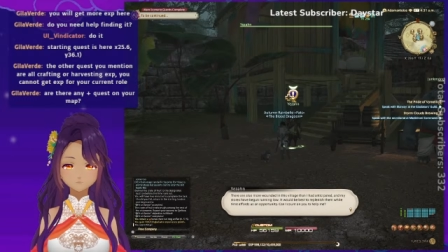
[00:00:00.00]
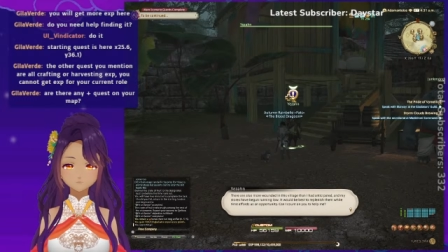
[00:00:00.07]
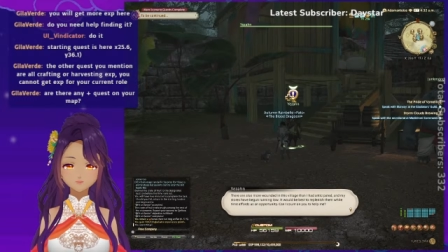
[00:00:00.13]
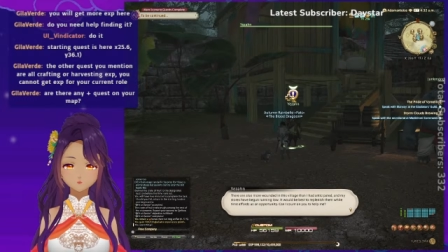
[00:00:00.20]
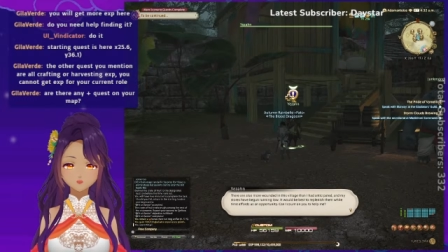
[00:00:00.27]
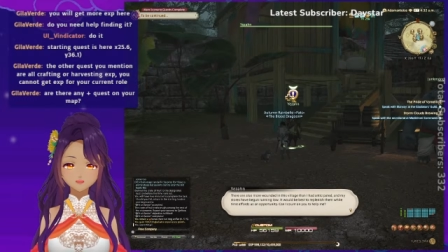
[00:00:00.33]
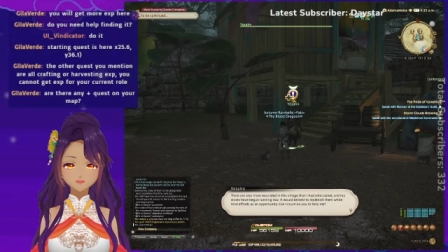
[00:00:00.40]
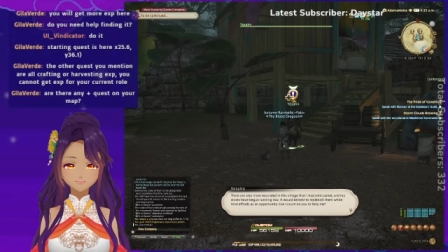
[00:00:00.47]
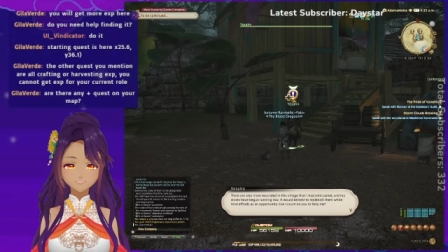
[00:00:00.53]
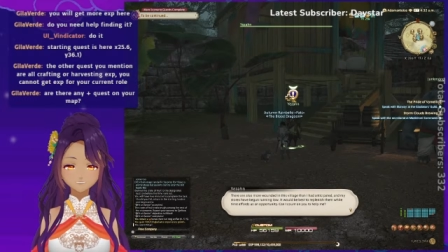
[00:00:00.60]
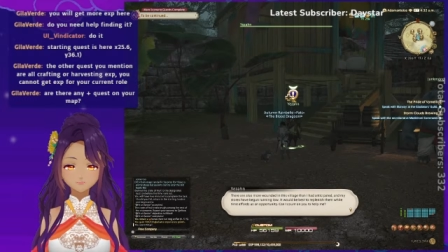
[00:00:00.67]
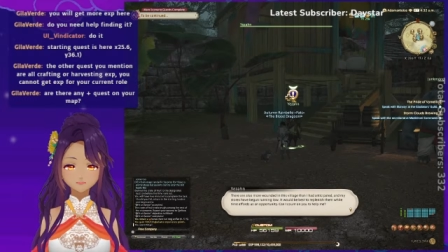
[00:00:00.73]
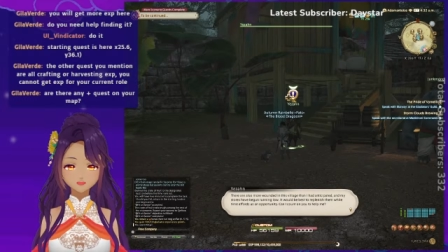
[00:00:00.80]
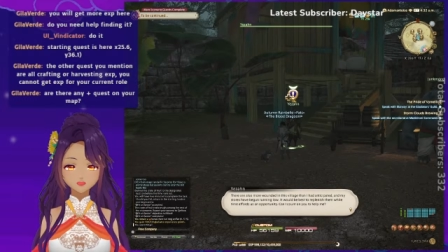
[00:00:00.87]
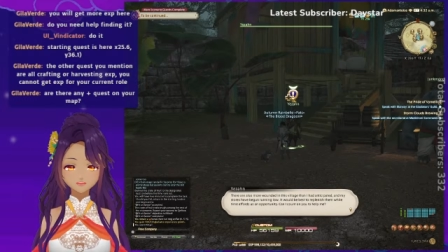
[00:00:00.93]
It would be best
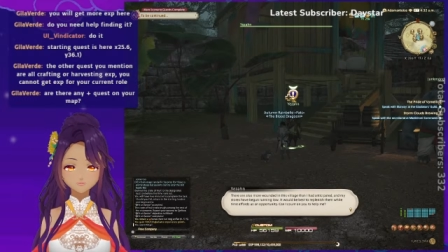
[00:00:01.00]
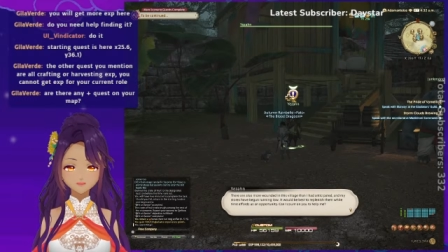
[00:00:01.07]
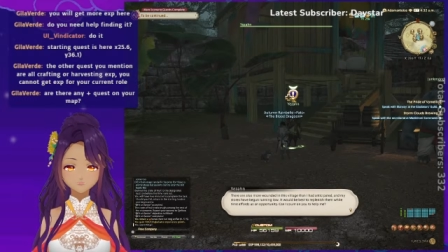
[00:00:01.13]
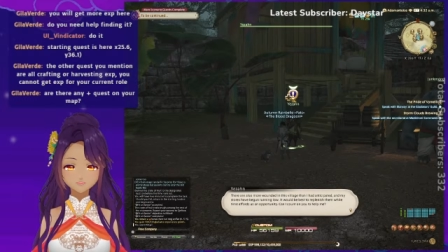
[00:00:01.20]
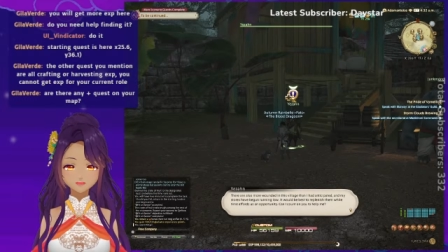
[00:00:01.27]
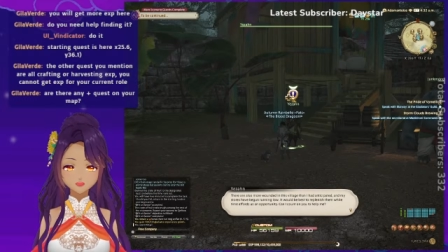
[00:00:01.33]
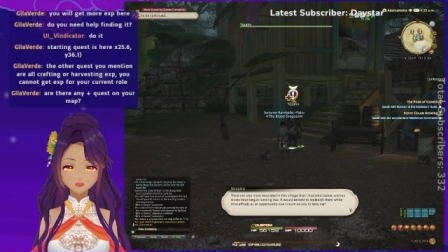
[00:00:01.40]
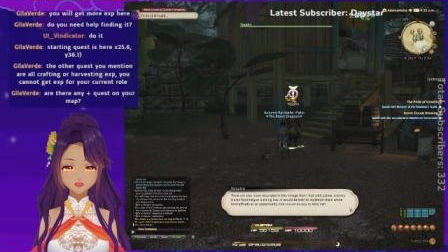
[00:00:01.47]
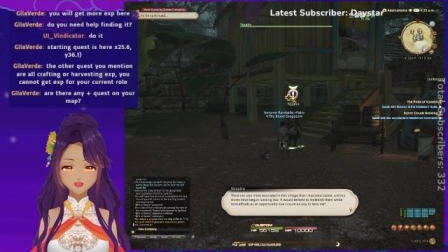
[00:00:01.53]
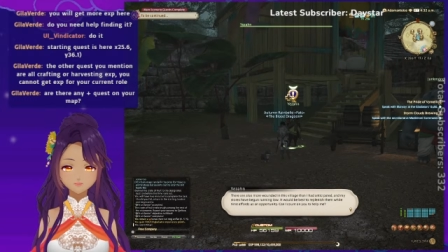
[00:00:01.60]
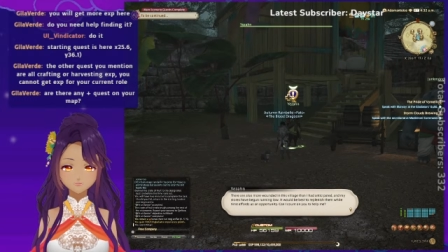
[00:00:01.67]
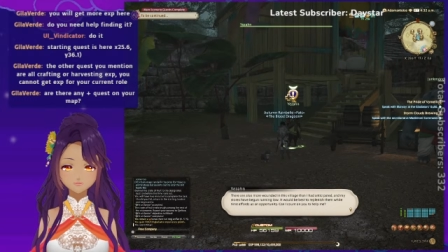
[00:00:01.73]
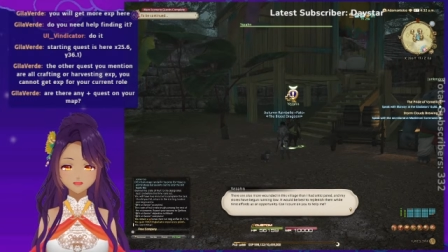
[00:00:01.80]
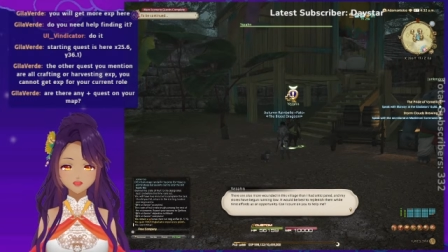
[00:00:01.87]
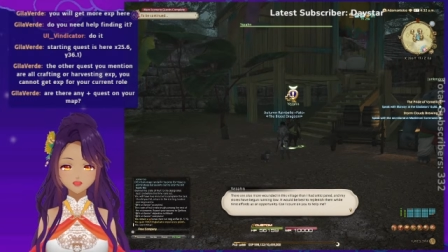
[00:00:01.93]
to replenish them
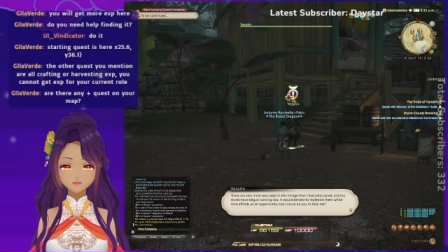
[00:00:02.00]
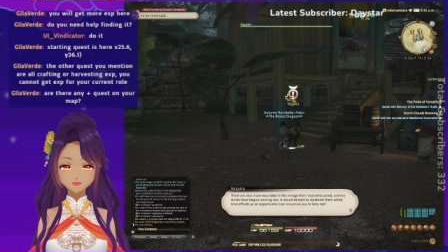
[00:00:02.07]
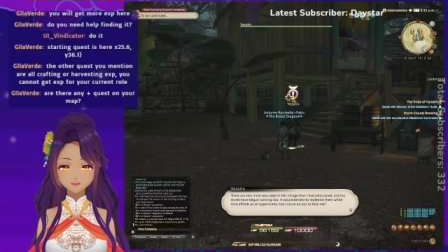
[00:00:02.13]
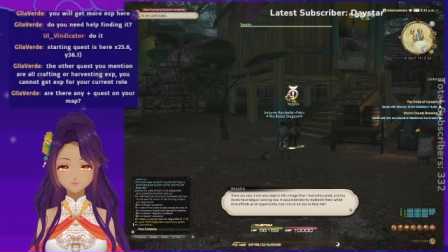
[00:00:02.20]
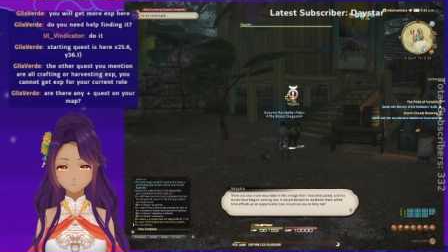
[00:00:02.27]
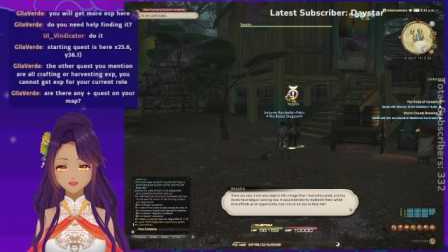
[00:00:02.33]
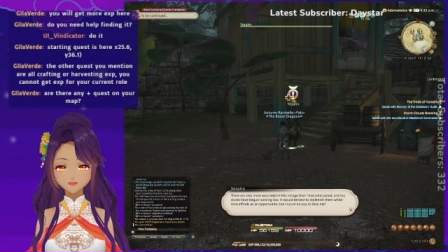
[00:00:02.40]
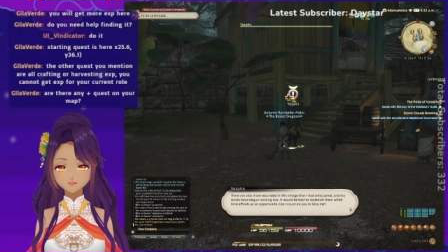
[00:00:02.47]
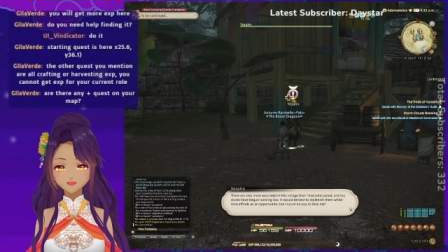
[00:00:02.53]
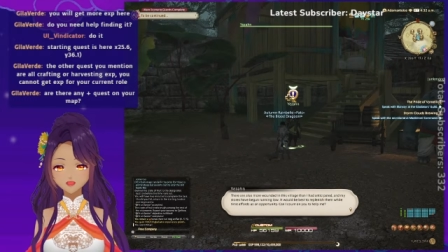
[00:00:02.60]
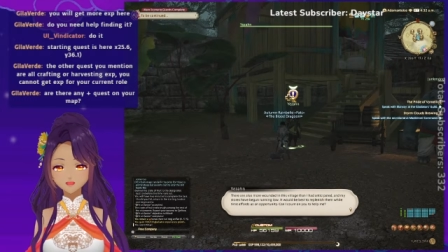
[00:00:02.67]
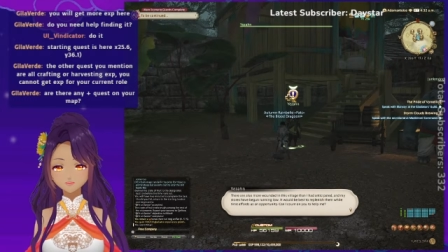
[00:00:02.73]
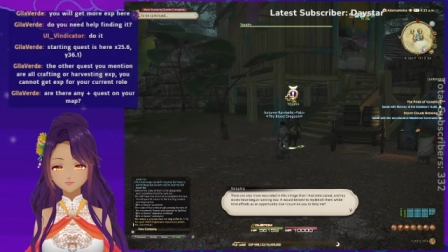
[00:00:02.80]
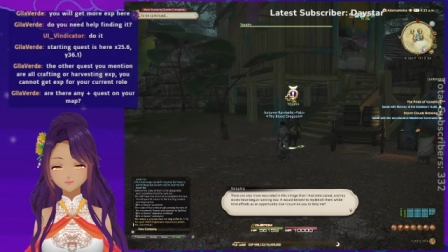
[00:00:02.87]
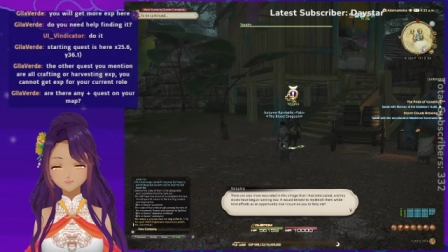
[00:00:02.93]
while time affords us an
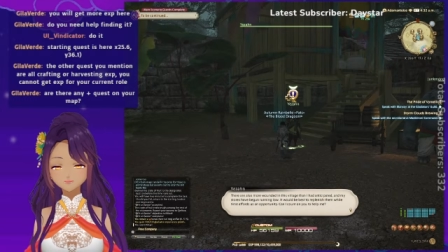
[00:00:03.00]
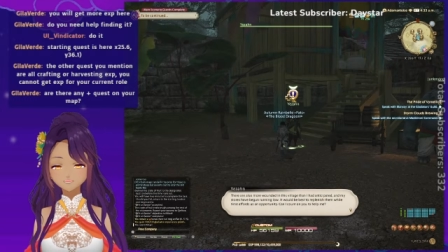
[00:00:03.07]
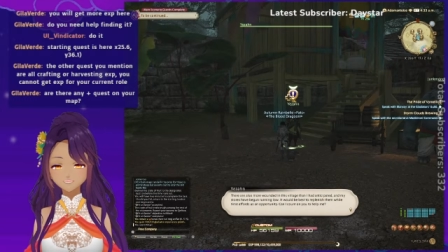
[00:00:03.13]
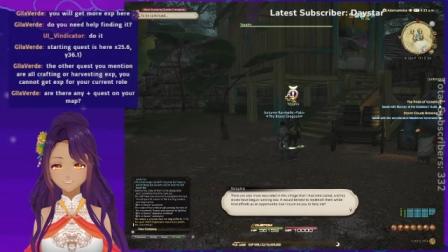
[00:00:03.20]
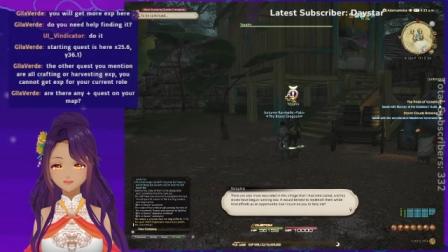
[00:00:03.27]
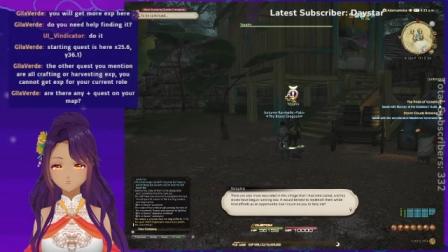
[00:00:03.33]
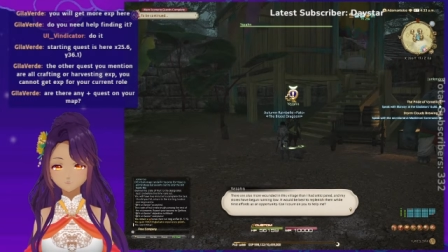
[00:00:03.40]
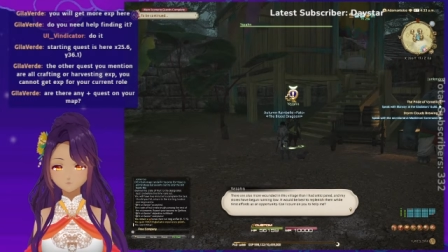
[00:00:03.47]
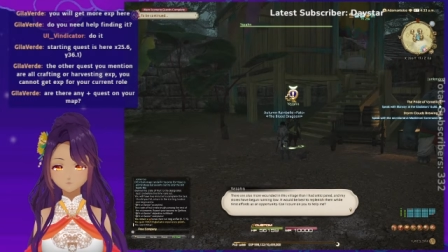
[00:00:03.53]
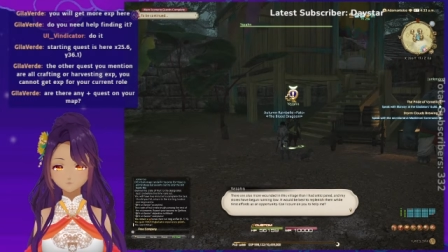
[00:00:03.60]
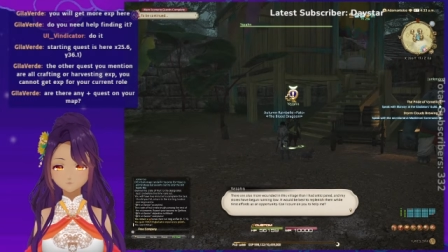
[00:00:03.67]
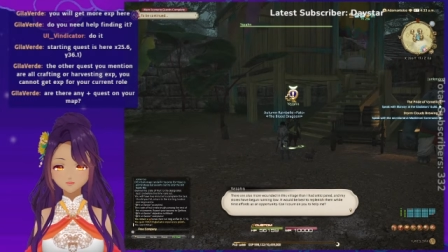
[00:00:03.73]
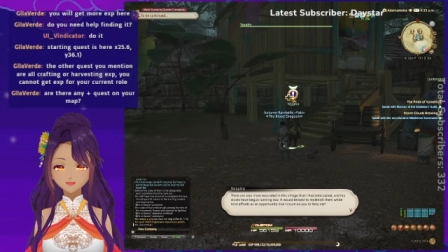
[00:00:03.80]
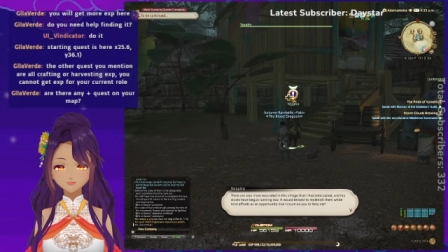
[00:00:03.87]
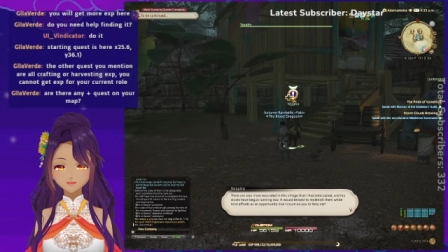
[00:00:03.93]
opportunity.
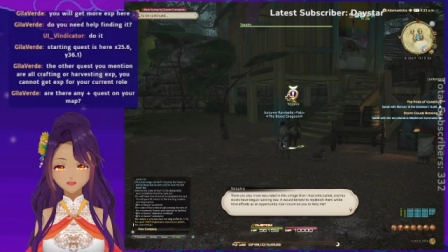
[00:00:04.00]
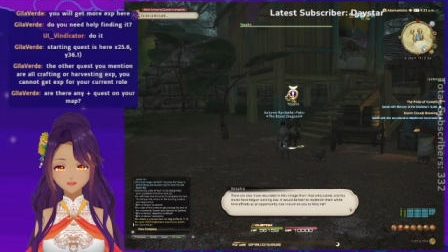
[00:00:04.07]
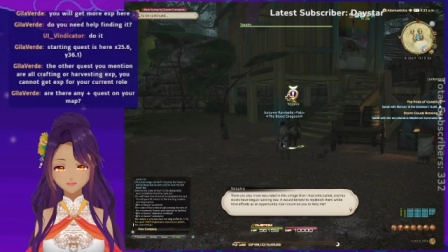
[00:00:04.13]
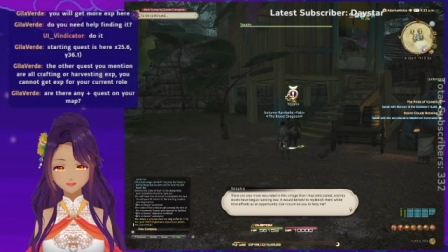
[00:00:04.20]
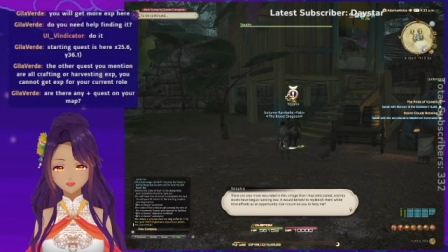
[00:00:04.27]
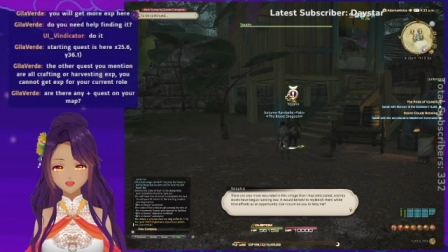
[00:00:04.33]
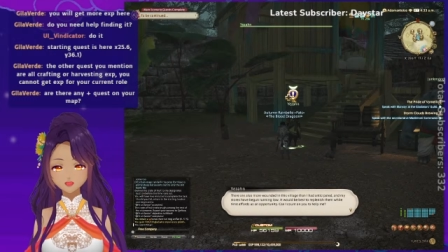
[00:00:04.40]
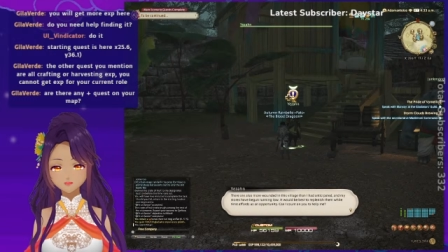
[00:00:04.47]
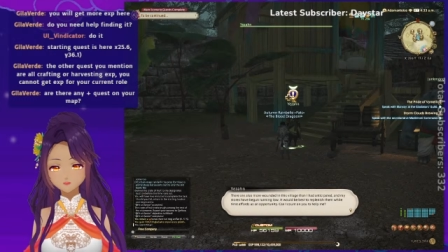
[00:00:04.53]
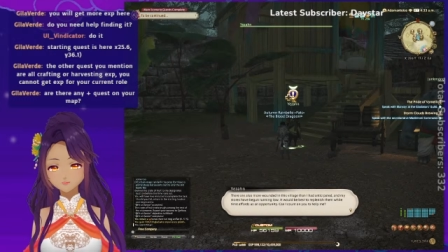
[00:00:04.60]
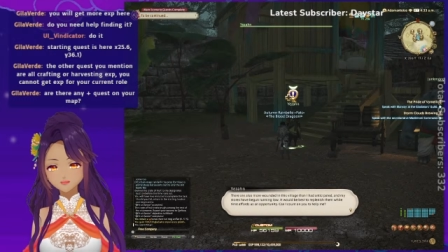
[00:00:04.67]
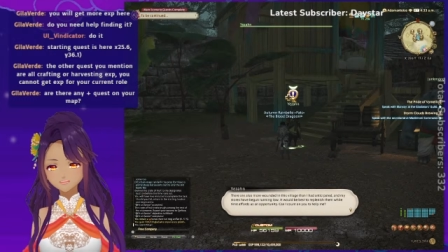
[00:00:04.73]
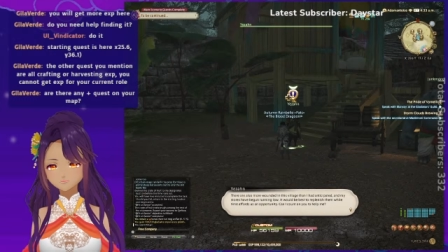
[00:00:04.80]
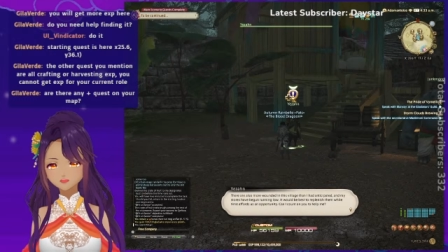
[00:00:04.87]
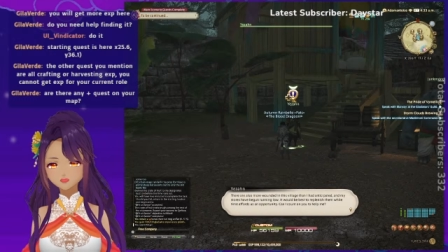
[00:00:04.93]
Can I count on you to
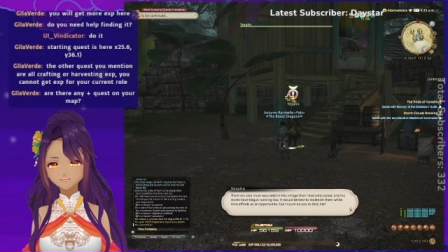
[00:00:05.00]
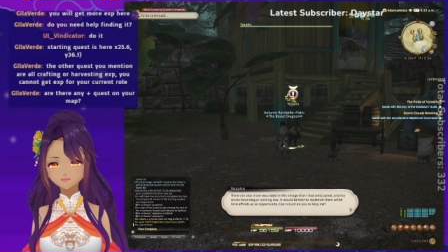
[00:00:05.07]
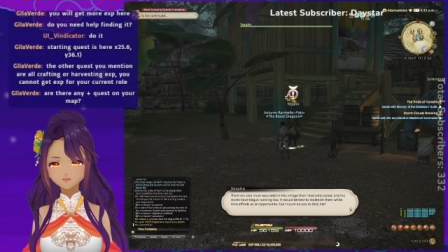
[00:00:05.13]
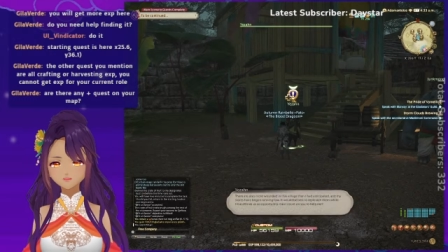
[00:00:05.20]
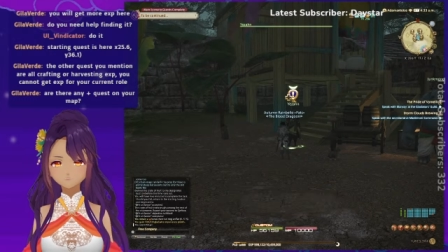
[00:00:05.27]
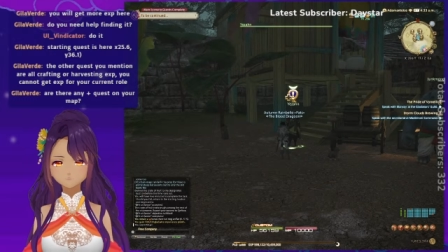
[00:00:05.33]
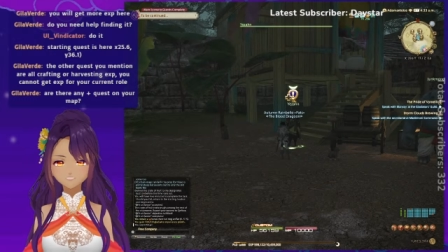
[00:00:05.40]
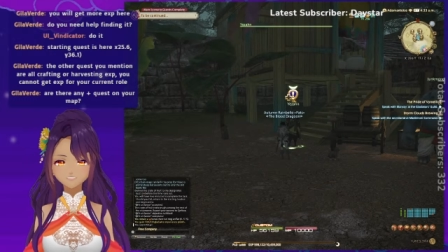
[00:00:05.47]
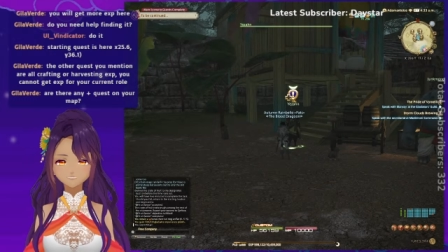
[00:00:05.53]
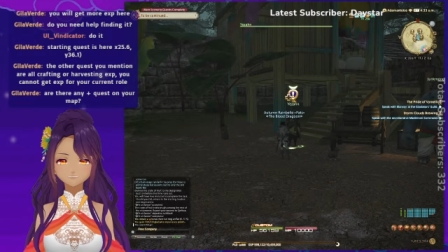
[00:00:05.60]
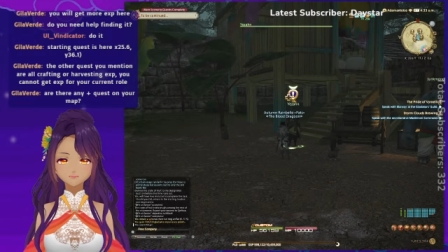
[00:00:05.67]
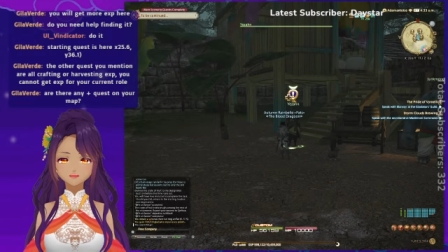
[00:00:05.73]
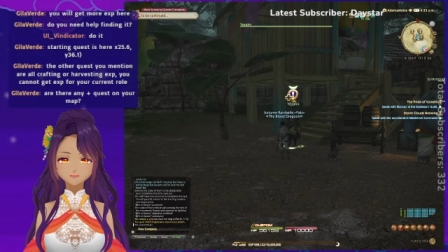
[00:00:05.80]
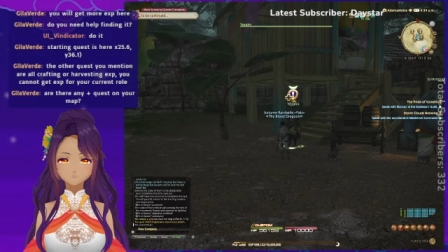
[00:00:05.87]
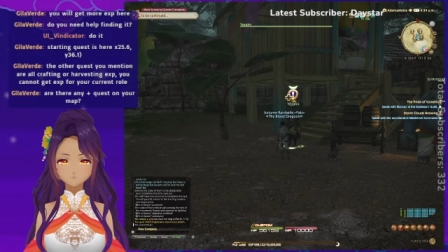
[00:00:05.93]
help me? Yeah, sure.